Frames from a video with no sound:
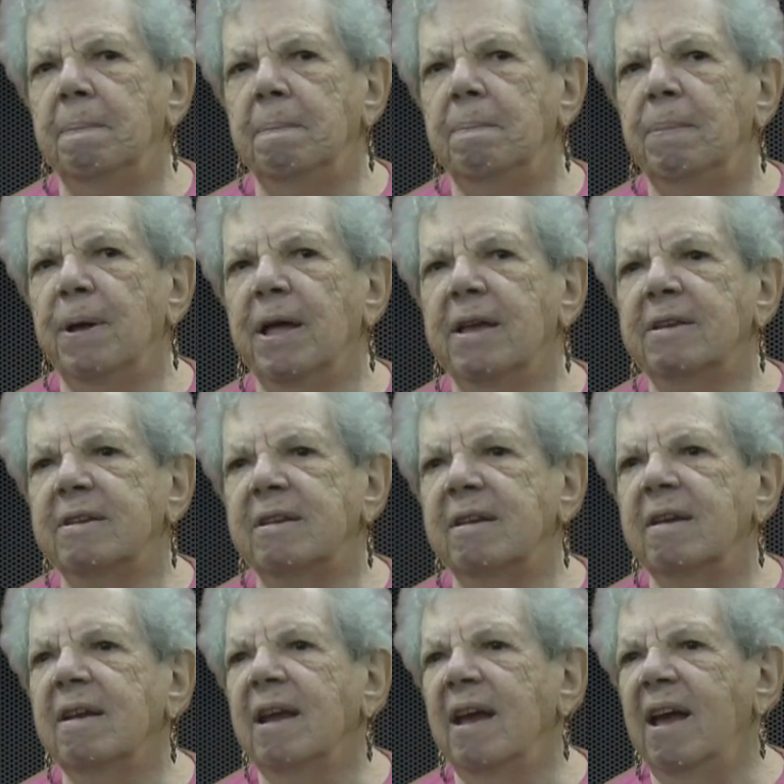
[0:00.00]
But
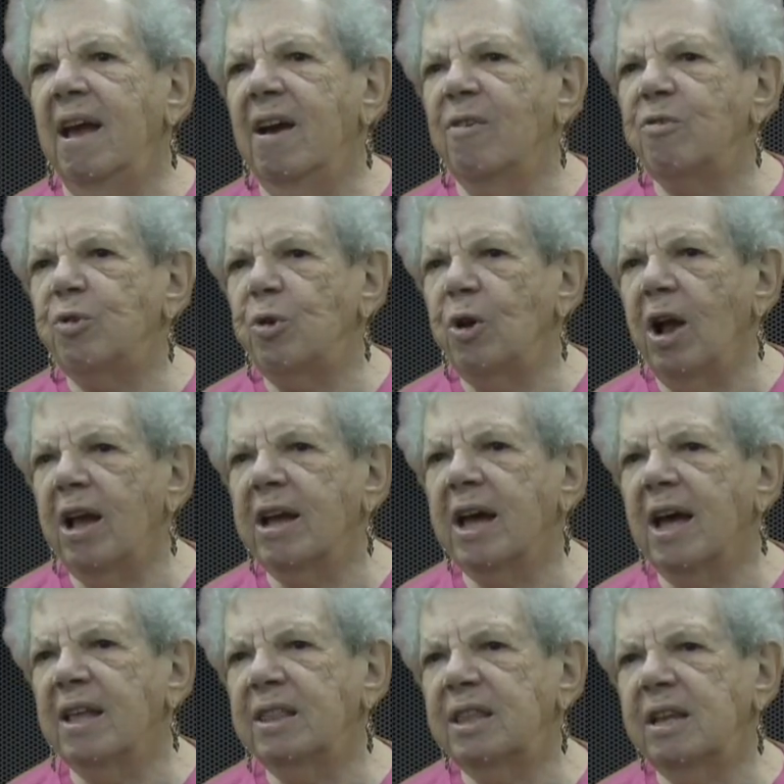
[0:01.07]
after I
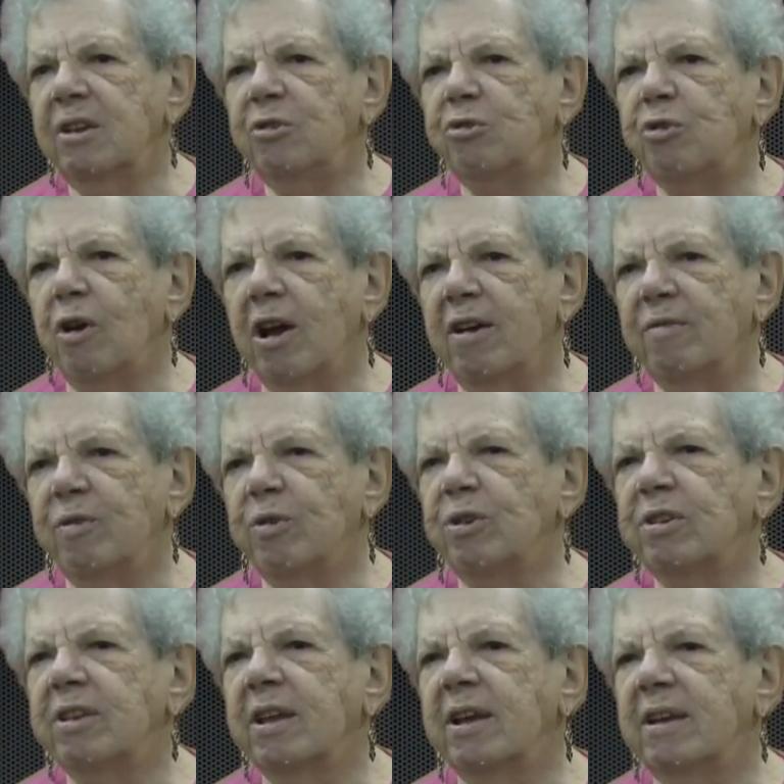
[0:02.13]
got the
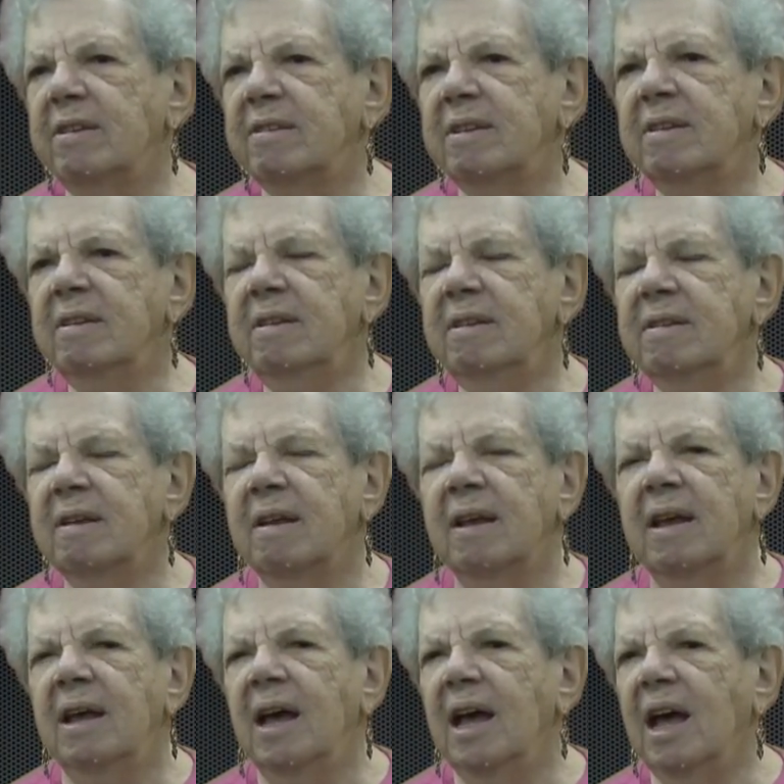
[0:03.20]
driver's license,
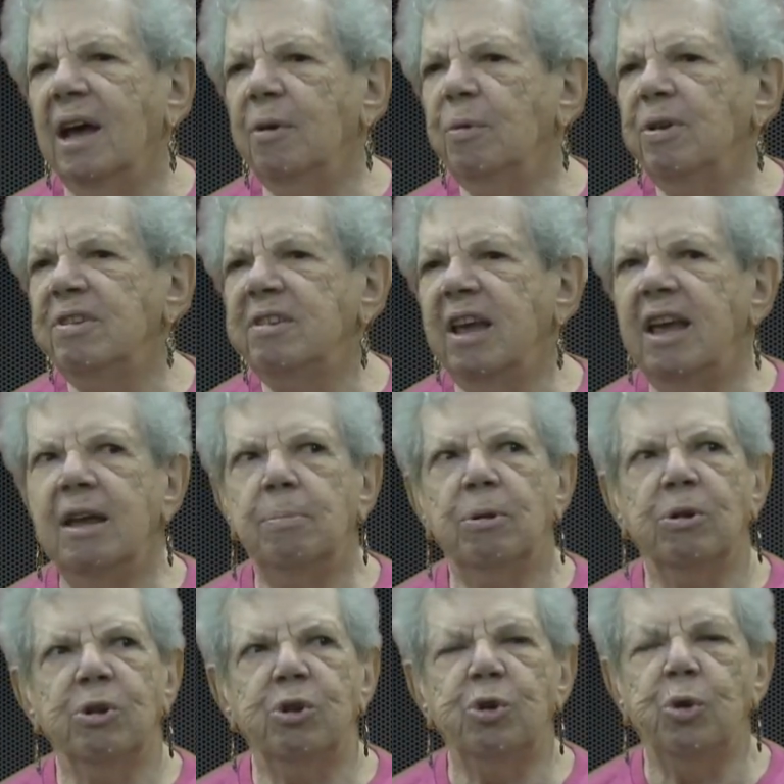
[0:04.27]
I was
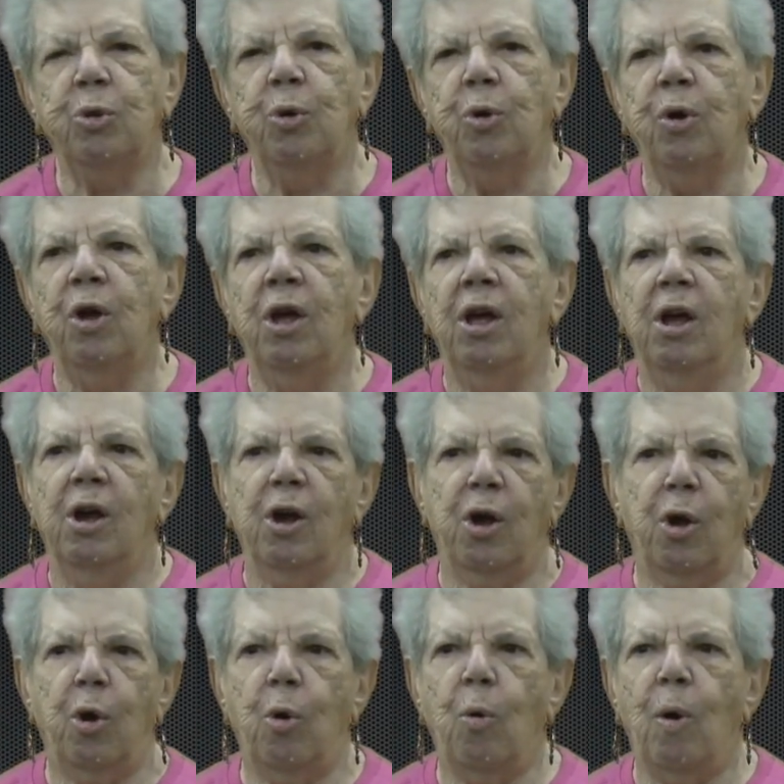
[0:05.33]
able to
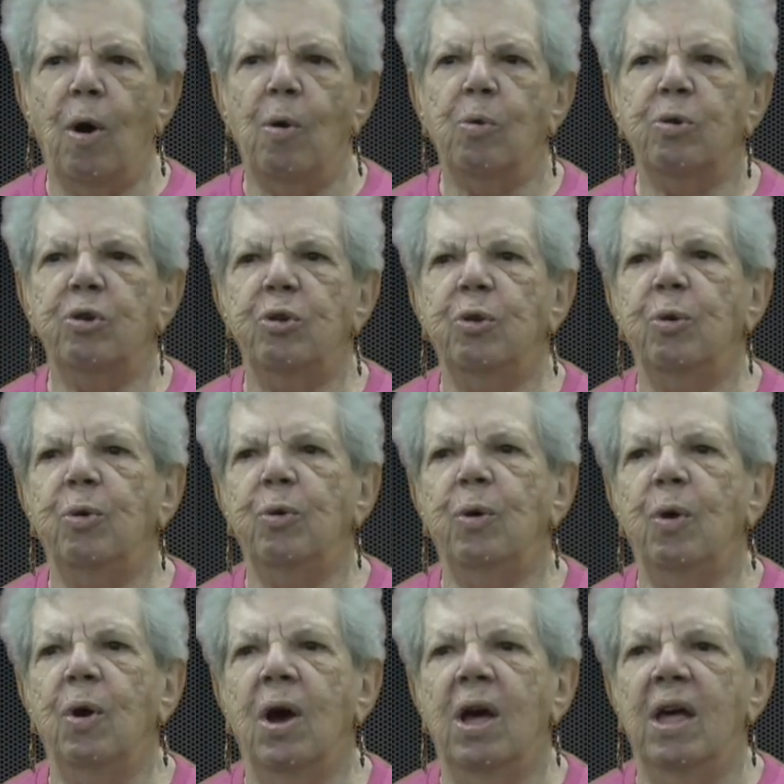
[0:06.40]
go out to
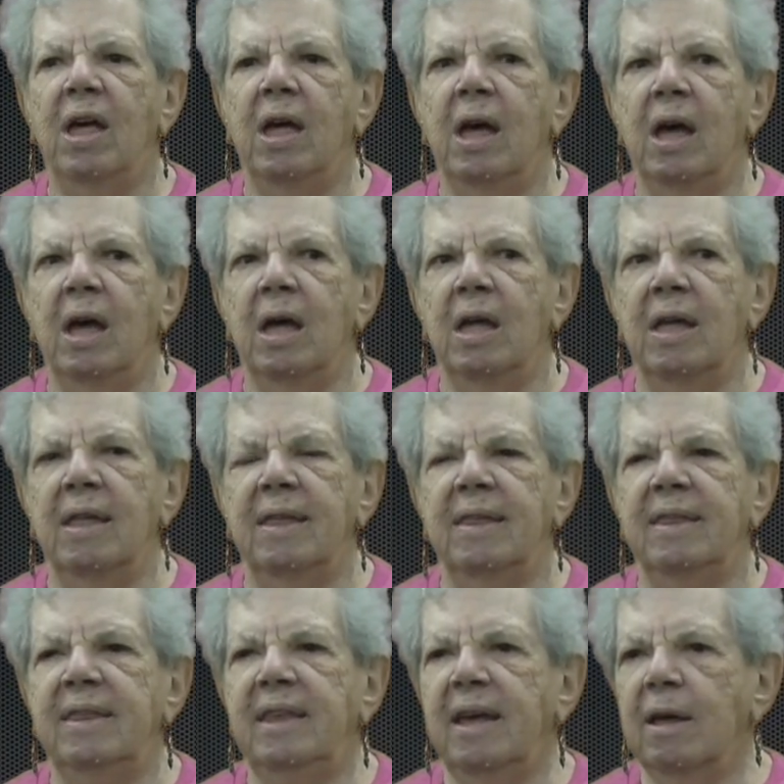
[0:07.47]

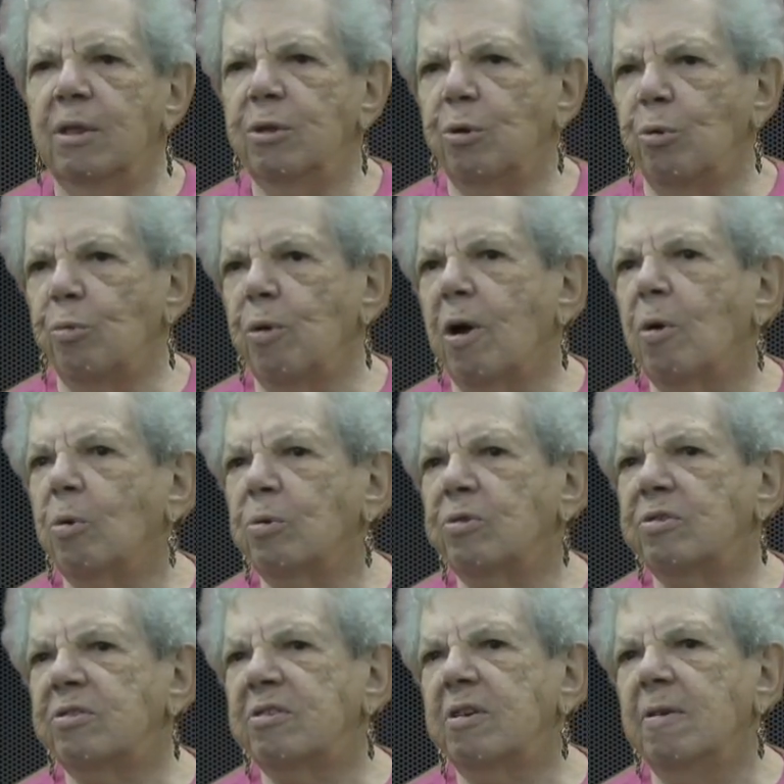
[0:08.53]
the other
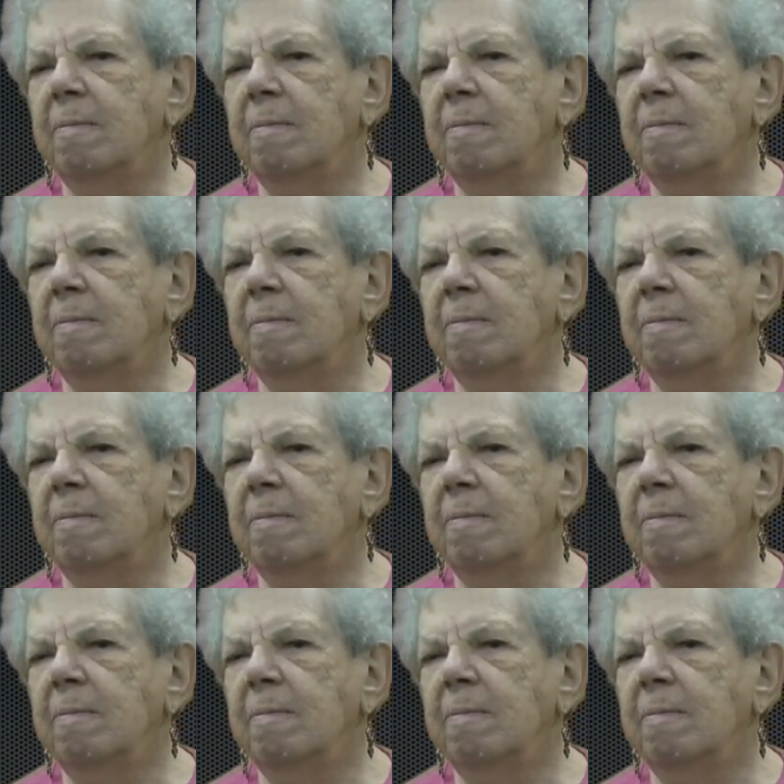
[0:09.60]
routes.